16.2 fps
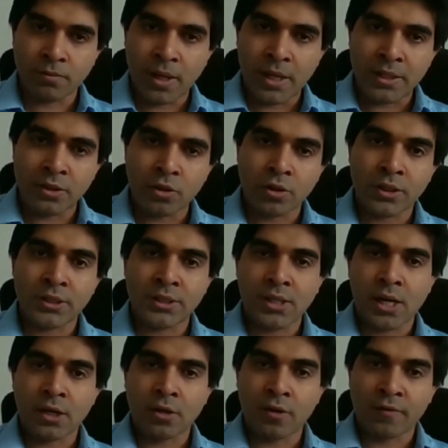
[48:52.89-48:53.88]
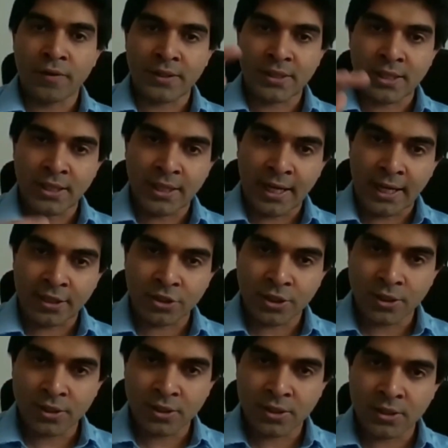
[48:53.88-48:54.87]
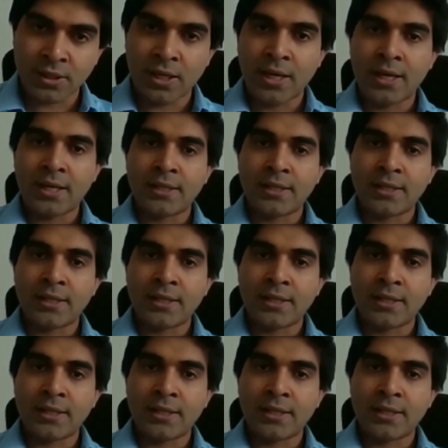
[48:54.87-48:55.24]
Mentors start off as connections